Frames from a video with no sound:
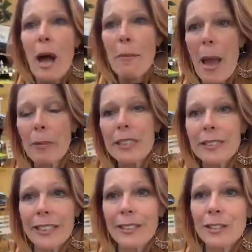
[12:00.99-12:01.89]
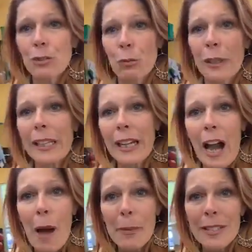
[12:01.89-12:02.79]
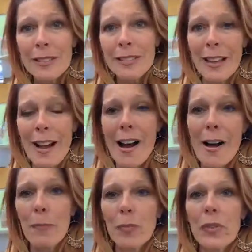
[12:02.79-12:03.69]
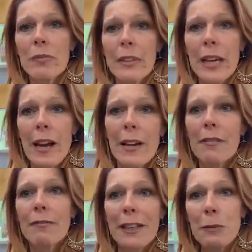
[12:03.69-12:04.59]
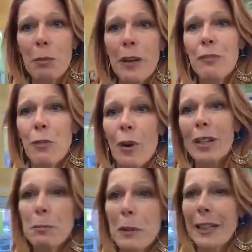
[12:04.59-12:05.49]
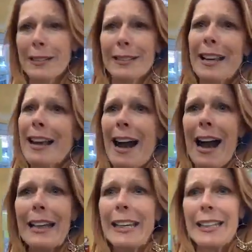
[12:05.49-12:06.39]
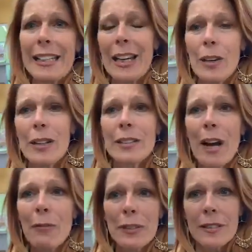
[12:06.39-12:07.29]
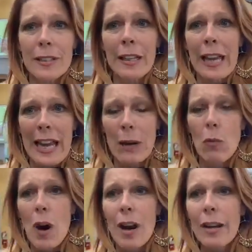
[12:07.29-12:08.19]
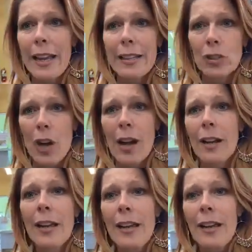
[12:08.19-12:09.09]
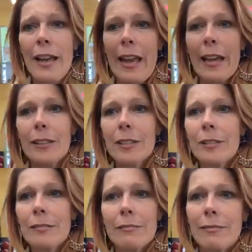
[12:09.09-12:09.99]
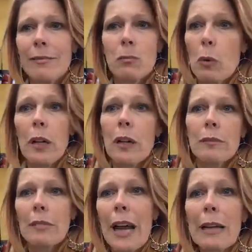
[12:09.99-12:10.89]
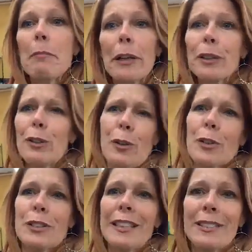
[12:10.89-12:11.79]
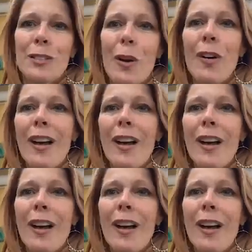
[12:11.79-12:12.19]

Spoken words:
Emily Skills is running the comments via Facebook for us, because I can't carry a selfie stick and walk and talk, and well, I can barely do those things. So